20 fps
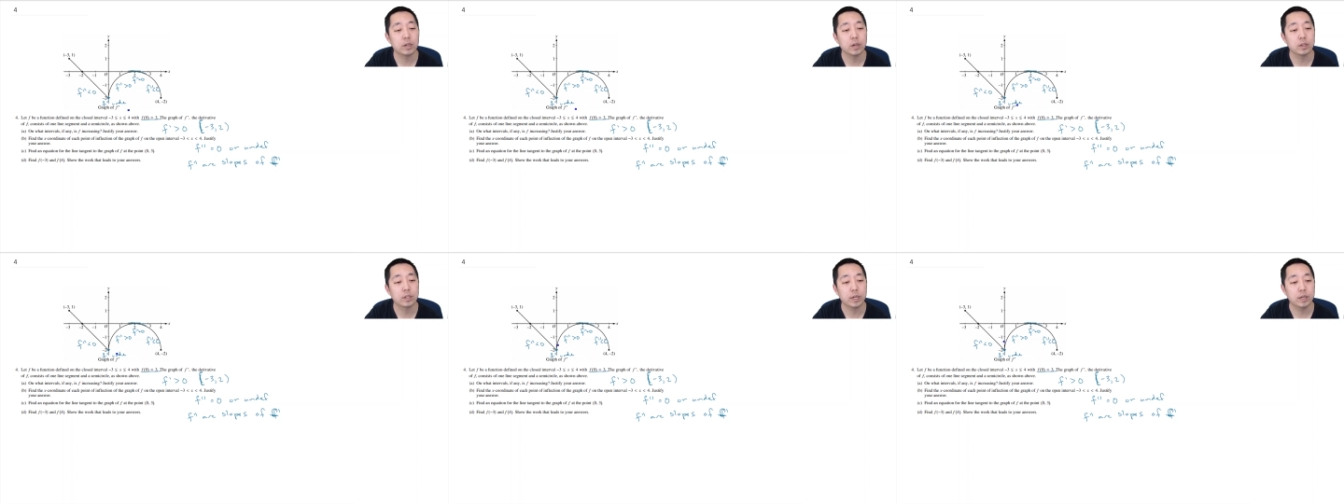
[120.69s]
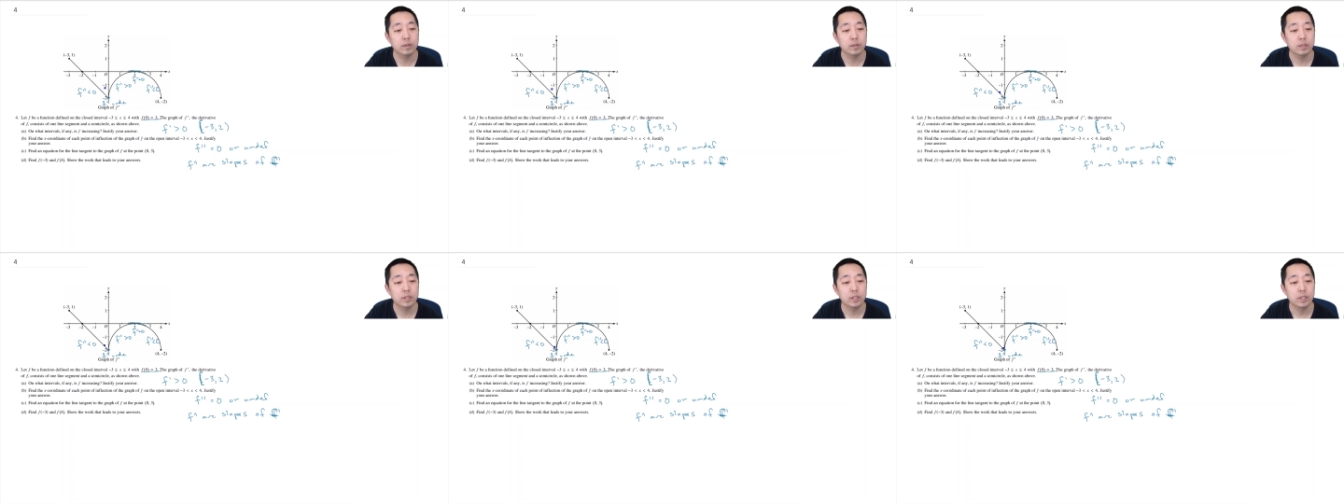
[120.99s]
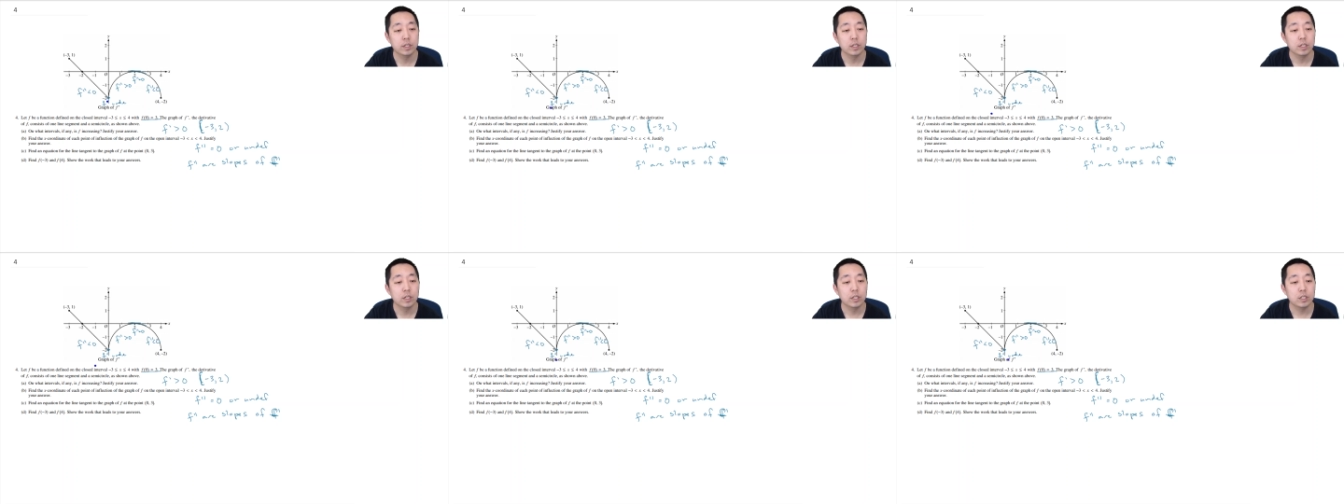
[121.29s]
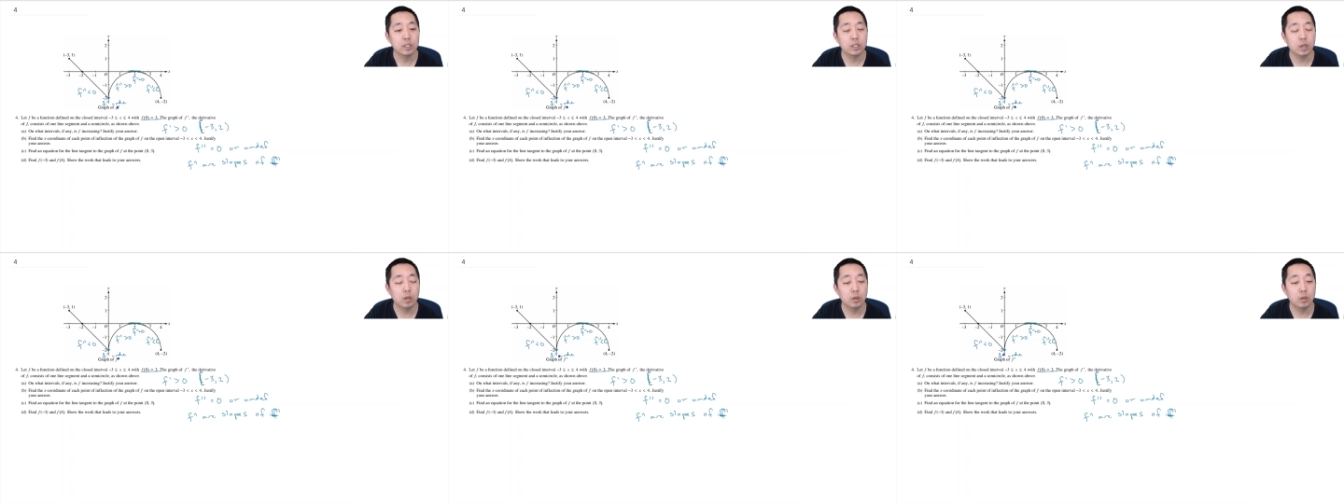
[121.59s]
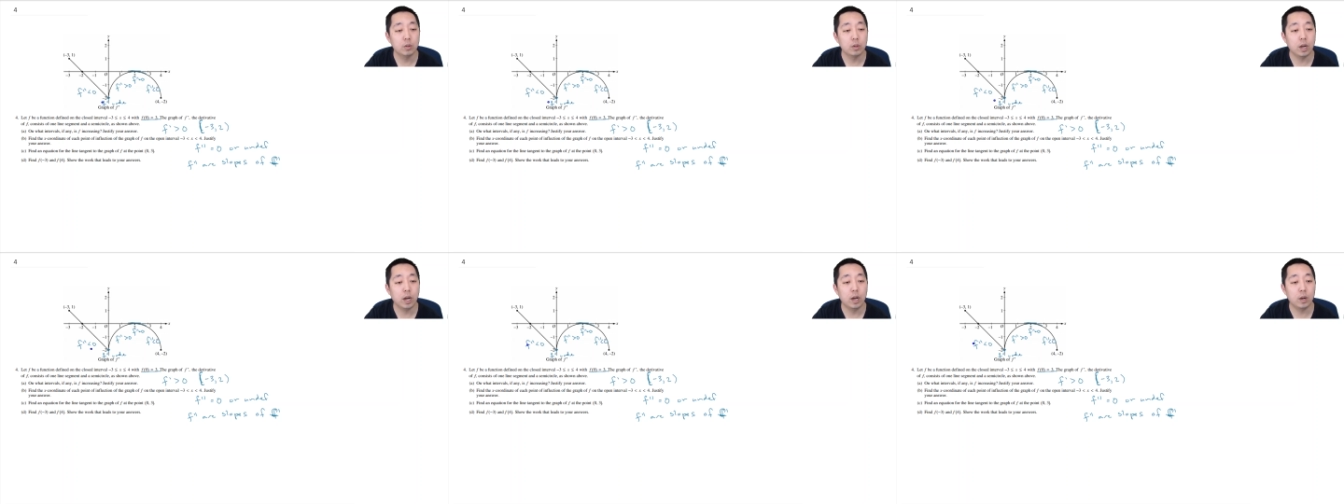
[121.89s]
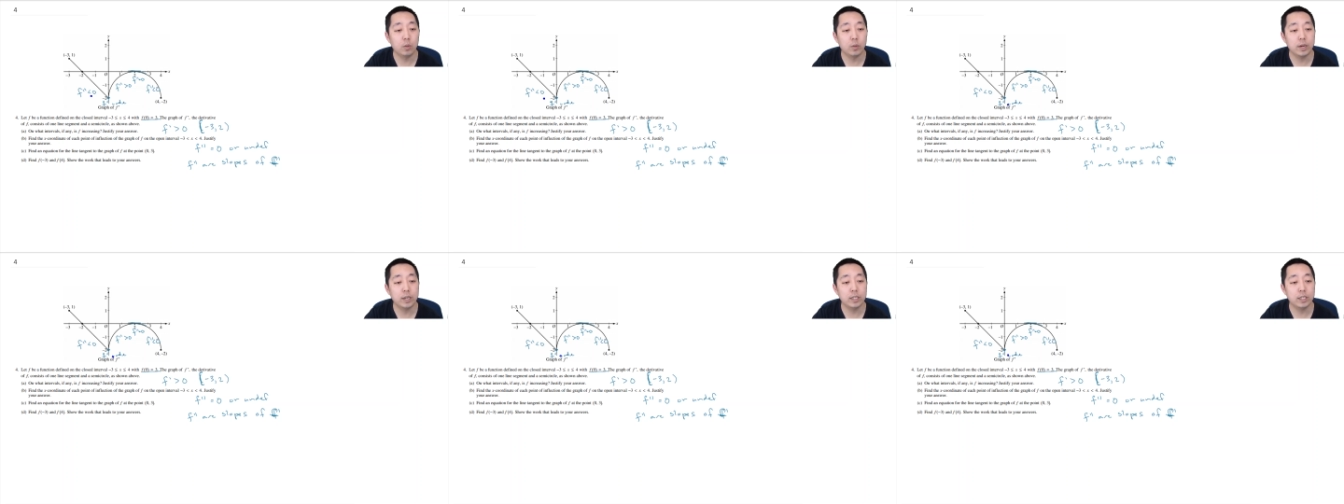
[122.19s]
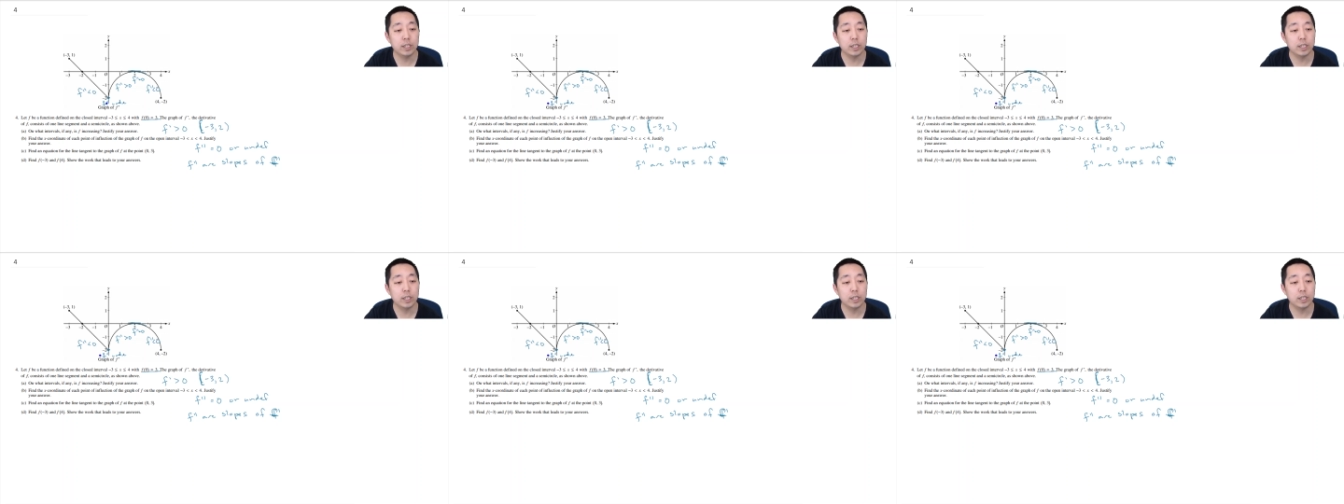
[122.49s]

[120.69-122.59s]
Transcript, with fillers: Okay, so uh, where did